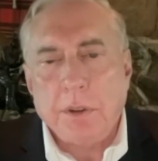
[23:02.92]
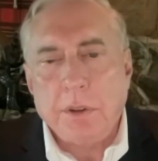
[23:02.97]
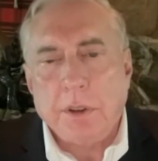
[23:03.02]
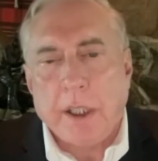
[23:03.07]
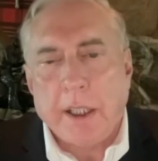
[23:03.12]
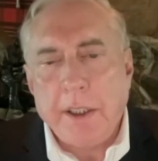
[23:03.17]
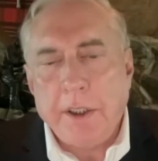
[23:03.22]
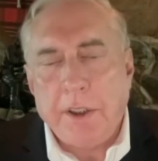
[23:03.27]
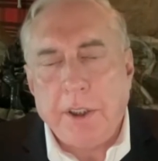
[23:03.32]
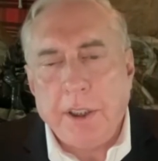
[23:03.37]

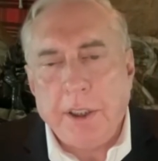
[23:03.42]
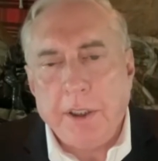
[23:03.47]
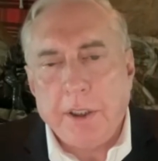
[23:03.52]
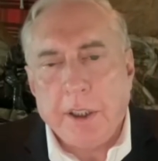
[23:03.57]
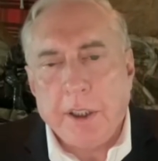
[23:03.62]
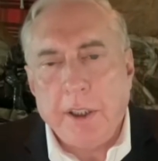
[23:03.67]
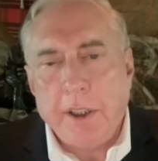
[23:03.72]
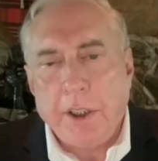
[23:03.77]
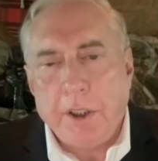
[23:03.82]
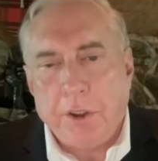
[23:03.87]

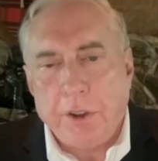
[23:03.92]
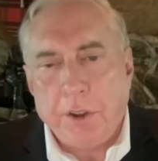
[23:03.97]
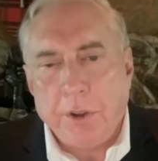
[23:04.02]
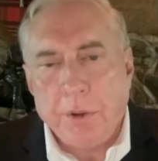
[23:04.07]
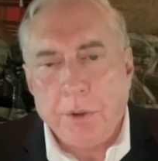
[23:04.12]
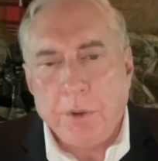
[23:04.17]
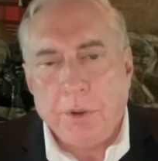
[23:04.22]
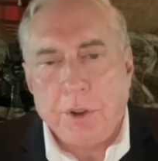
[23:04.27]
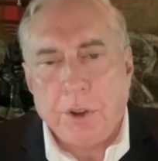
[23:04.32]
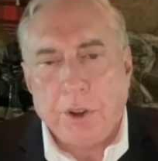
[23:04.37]

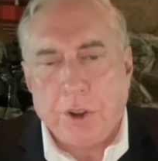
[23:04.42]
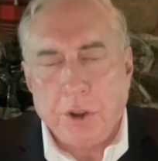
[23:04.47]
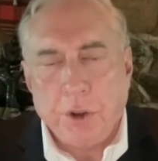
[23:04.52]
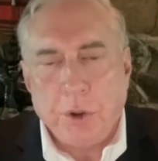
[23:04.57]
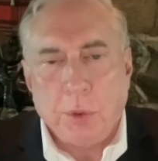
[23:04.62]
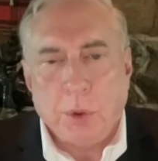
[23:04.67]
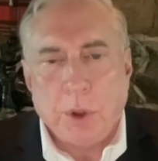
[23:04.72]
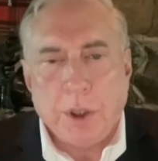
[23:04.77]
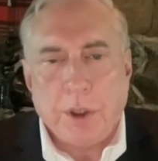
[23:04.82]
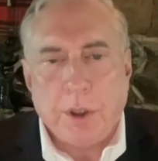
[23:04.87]
1992 to do
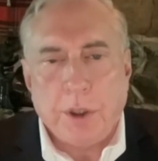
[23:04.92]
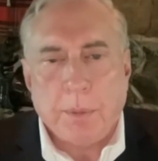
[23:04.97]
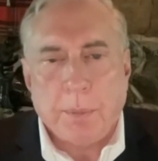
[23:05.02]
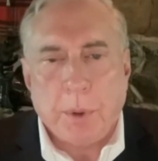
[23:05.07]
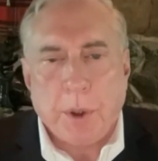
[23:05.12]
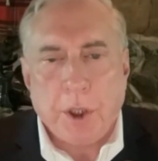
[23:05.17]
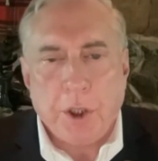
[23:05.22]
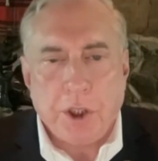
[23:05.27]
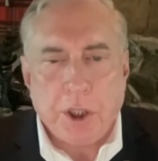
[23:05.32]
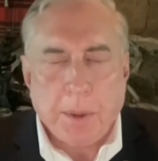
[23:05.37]
what the
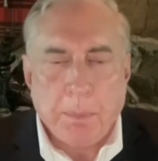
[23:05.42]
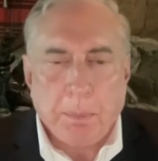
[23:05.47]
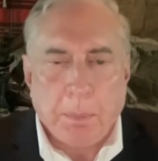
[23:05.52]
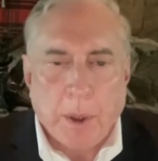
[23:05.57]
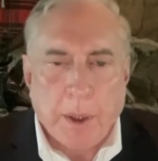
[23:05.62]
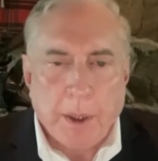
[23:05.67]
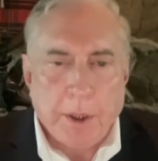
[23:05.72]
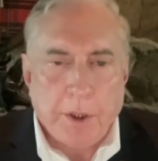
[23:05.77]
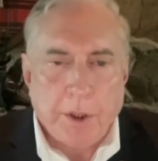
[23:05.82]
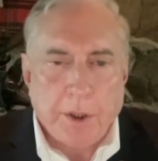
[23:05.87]
British
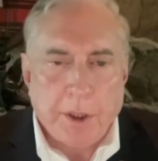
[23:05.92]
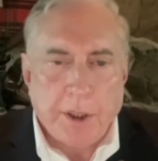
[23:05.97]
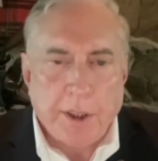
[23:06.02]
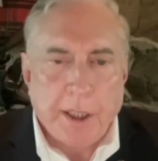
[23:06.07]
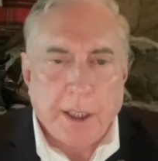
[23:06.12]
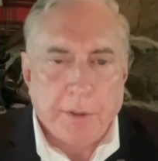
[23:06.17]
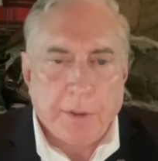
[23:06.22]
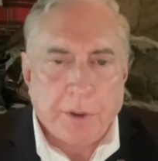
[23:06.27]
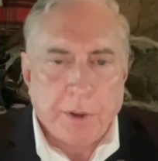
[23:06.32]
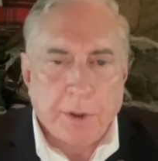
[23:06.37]
Empire did
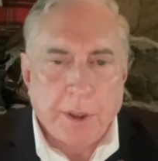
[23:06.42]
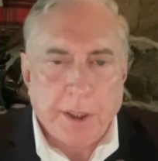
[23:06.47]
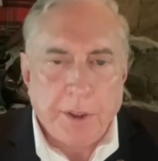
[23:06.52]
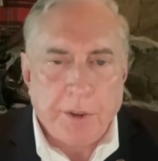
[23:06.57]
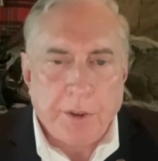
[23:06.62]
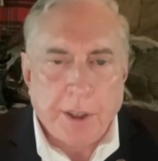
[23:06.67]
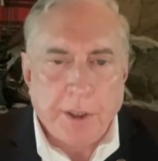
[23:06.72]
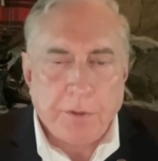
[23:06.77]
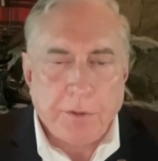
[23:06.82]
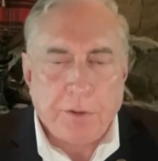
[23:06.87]
after
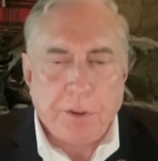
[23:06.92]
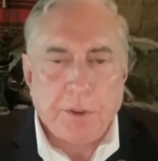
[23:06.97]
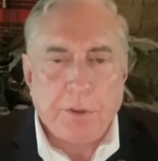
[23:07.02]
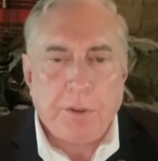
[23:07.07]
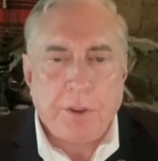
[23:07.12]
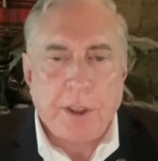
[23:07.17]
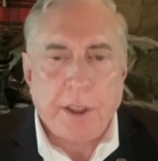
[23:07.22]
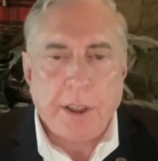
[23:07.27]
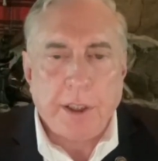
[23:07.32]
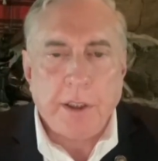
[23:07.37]

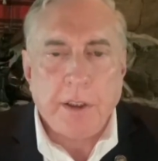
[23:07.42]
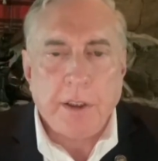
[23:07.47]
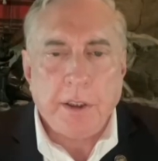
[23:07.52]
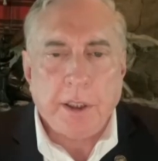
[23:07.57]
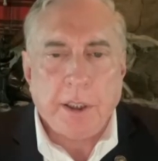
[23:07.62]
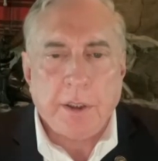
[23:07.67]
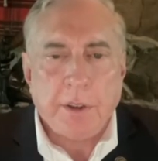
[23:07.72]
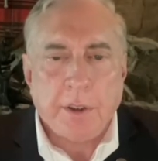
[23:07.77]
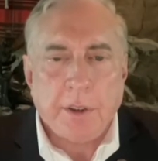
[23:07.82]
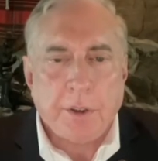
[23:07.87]
1815
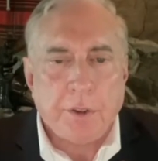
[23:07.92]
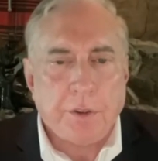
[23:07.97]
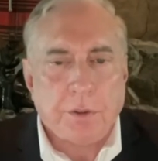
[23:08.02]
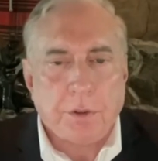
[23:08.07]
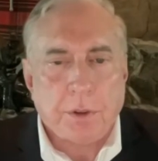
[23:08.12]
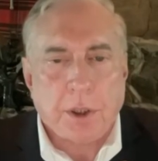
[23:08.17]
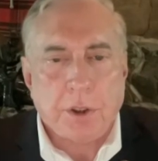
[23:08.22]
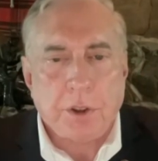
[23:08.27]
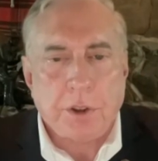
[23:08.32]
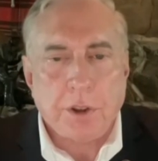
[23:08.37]
and the
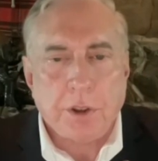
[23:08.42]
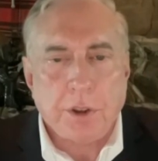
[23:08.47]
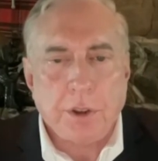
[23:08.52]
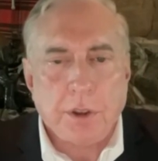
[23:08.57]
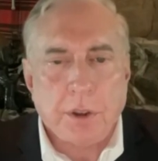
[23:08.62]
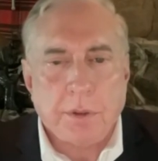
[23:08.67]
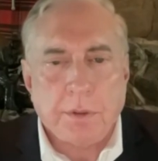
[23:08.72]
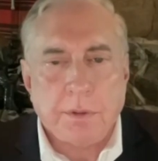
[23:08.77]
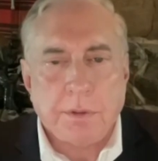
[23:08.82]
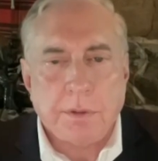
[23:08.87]
destruction
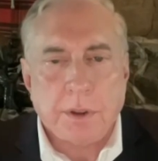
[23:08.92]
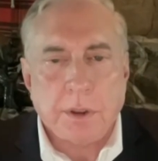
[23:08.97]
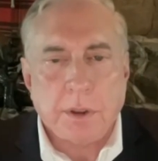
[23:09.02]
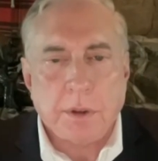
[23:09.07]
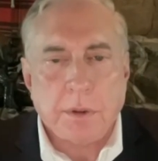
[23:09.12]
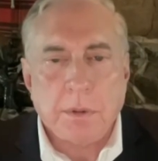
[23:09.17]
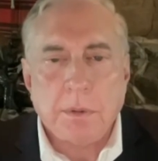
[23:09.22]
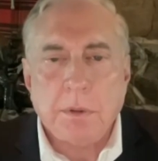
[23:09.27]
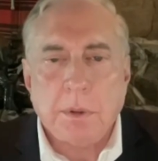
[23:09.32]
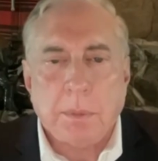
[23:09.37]
of
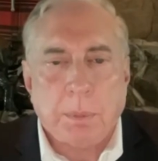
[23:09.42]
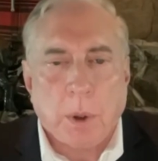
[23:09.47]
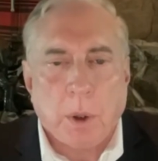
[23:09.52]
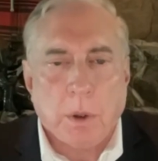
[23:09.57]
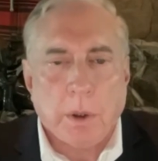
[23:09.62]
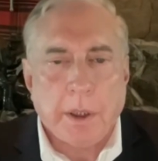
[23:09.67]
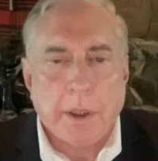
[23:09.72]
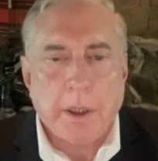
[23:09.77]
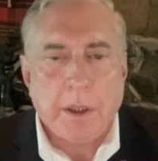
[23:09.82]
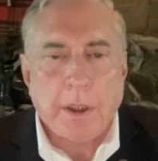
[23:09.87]

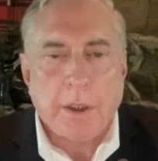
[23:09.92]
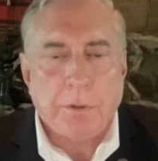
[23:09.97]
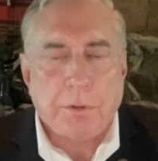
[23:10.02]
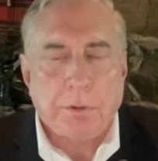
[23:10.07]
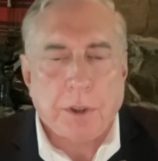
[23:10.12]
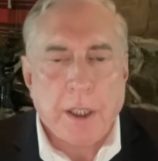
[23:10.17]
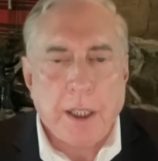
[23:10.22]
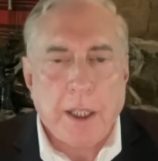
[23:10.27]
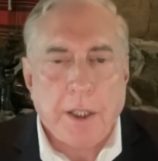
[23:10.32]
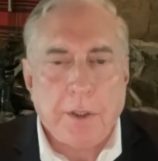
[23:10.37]
Napoleon and
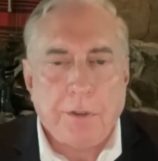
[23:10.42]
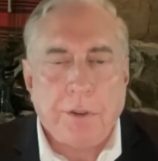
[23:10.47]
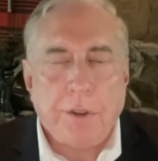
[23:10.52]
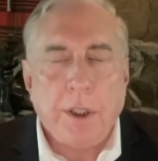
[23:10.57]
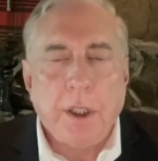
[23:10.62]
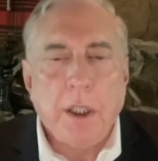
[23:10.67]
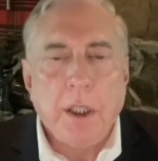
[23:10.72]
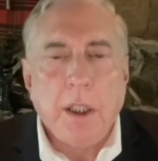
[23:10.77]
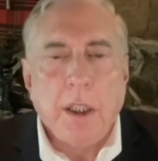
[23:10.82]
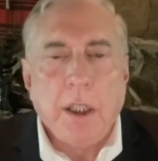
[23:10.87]

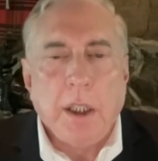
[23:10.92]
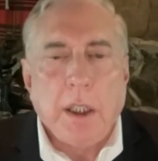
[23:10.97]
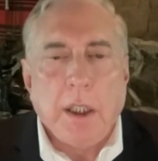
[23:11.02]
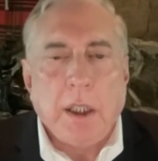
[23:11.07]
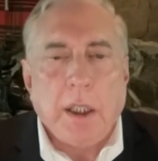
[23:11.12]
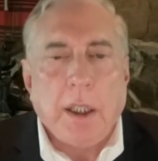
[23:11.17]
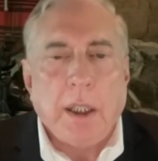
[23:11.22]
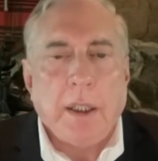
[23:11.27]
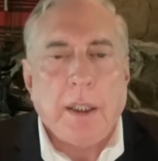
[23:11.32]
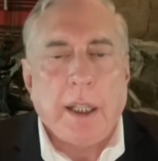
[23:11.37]
France.
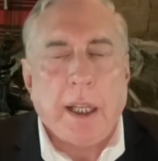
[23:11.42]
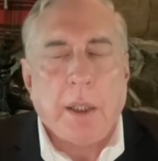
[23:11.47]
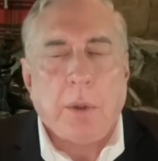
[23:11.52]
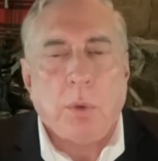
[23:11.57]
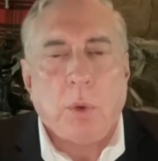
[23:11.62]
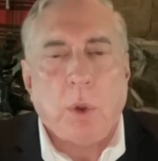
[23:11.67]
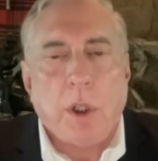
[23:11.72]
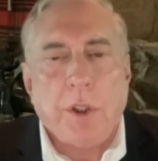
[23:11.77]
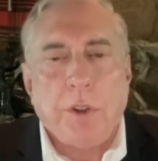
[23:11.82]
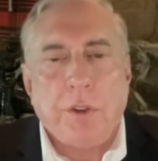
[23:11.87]
And that
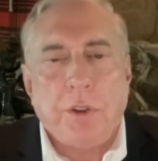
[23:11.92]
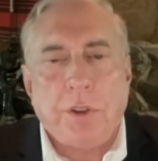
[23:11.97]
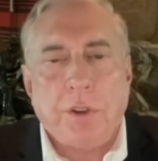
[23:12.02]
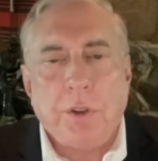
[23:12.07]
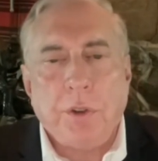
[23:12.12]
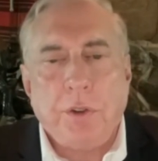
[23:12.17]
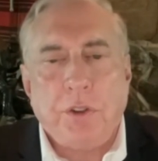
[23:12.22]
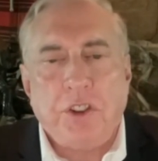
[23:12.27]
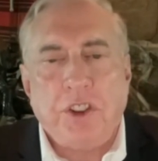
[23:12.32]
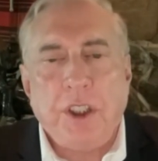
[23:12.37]
was
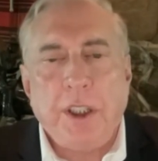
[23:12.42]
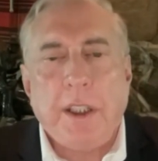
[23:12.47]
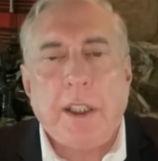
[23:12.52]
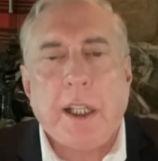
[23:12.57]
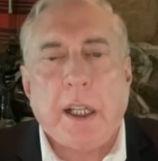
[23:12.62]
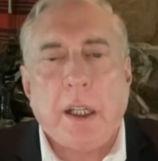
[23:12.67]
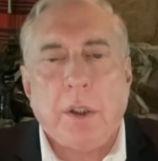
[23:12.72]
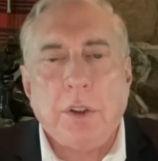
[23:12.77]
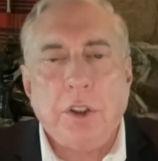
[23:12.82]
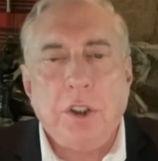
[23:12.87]
to seek
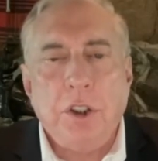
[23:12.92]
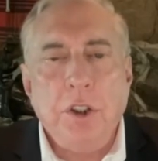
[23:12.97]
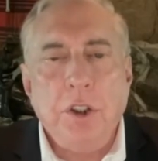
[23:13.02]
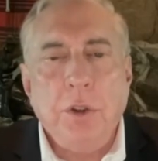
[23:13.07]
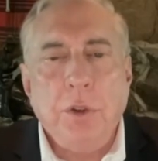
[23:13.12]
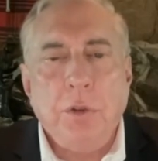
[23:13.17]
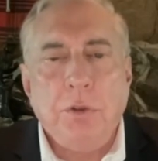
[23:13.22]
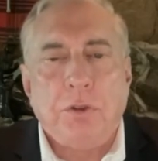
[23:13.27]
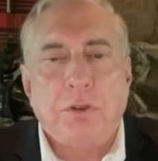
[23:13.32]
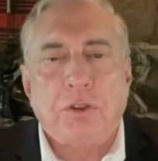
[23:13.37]
out
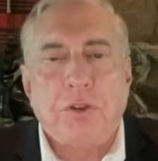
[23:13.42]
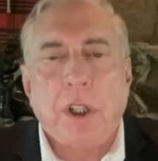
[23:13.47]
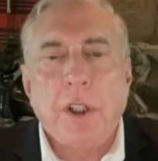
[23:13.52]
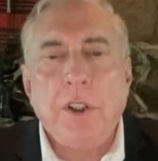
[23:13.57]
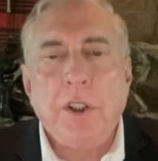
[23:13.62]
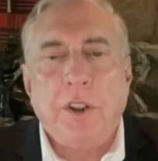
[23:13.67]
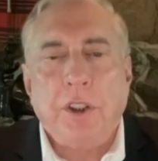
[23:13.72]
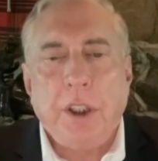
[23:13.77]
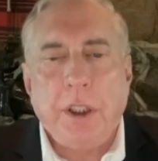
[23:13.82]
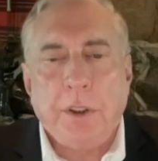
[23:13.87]
new
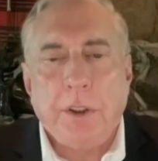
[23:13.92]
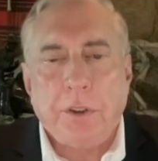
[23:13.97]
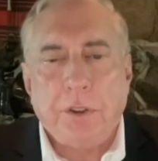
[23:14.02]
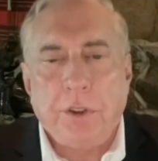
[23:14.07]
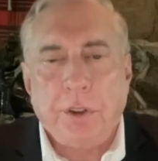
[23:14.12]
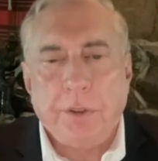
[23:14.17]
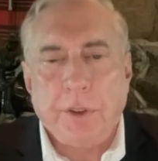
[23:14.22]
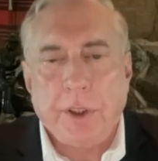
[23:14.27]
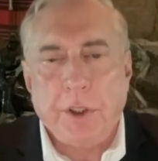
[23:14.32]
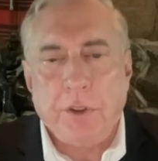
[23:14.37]
frontiers
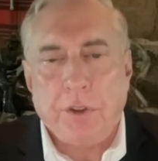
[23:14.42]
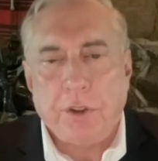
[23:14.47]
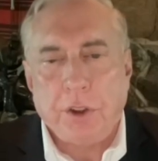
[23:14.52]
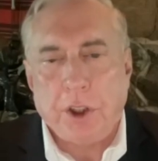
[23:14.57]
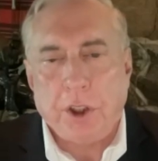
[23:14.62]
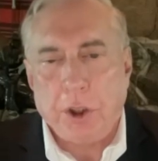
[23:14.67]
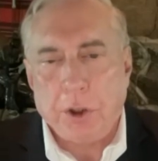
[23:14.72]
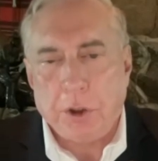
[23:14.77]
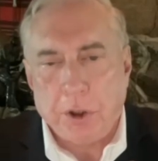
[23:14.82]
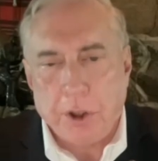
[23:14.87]
of
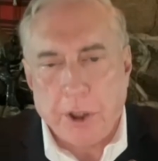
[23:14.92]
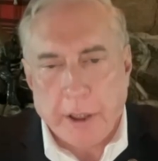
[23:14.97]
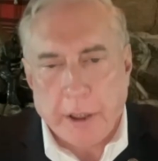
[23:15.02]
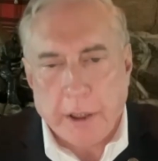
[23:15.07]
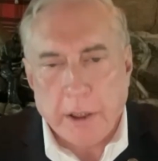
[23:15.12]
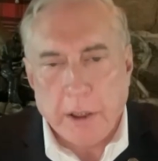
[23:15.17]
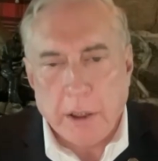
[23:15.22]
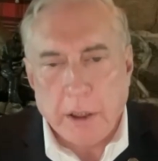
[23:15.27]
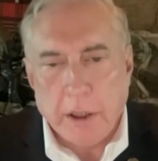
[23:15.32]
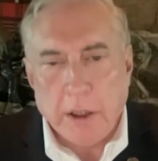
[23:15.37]
insecurity.